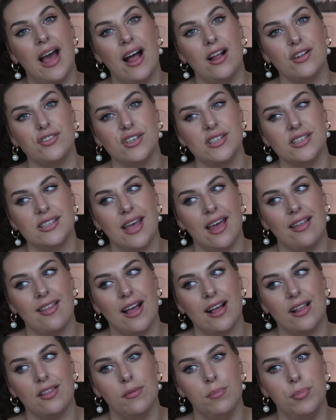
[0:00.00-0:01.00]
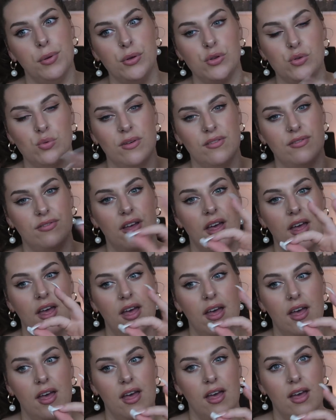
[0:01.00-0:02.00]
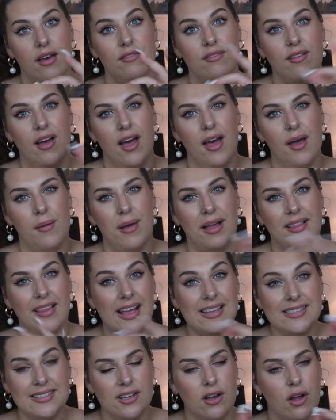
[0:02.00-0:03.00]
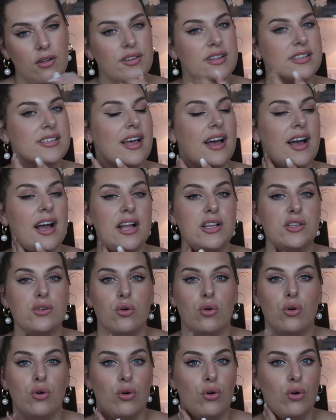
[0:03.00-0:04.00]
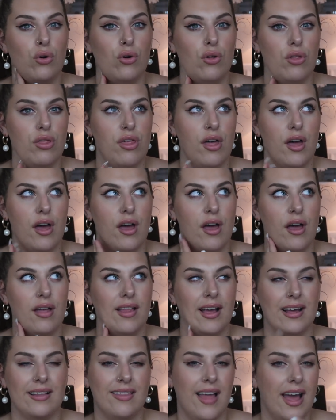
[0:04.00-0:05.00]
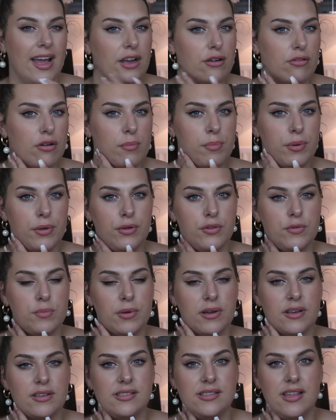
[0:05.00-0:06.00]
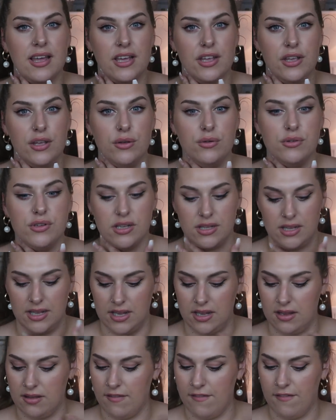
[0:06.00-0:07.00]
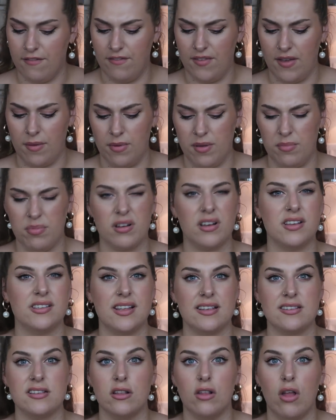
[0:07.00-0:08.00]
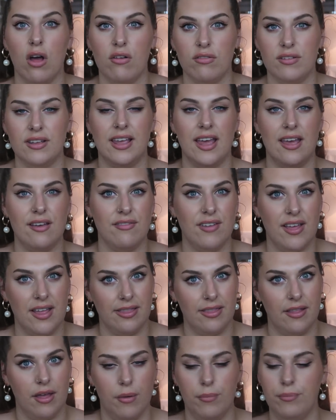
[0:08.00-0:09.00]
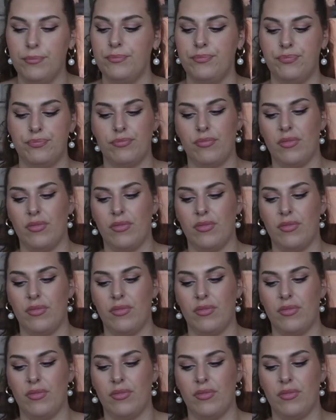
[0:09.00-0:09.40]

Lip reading: I'll just get like the boots with elastic on the sides, or the like lycra boots, because they usually fit me because there's a lot of give in them.